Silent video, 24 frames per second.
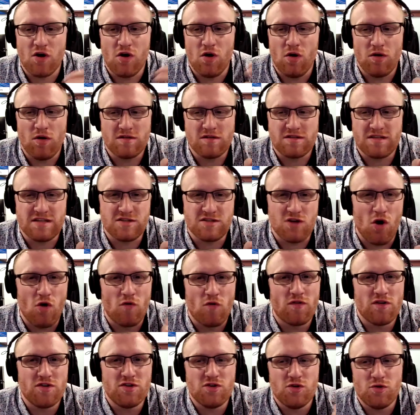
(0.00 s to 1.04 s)
it says
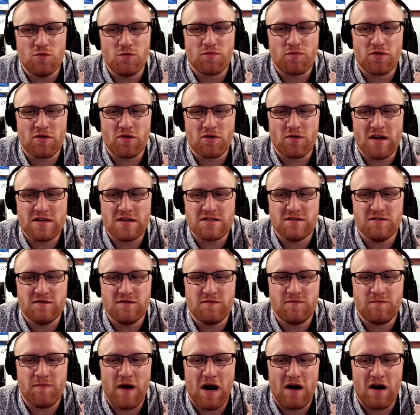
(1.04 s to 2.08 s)
overdue progressive
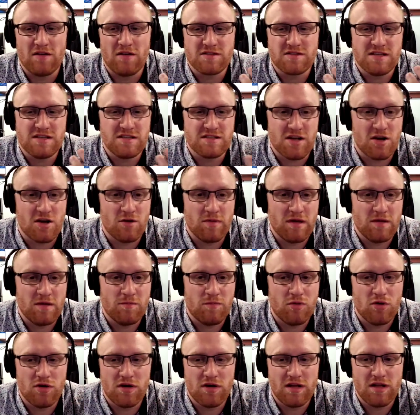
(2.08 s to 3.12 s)
policies that are being
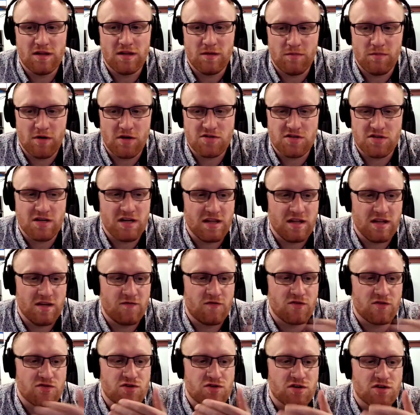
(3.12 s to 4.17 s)
put in the budget and
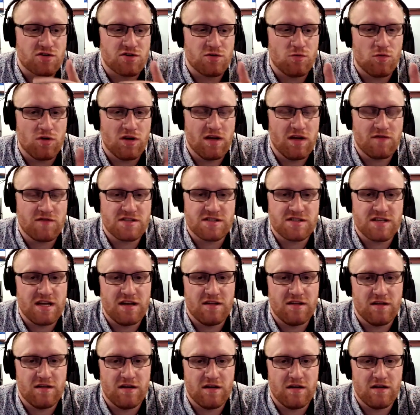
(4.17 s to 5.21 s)
infrastructure? What do you have to say to
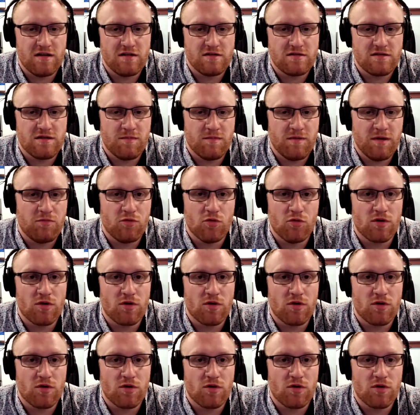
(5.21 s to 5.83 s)
the people?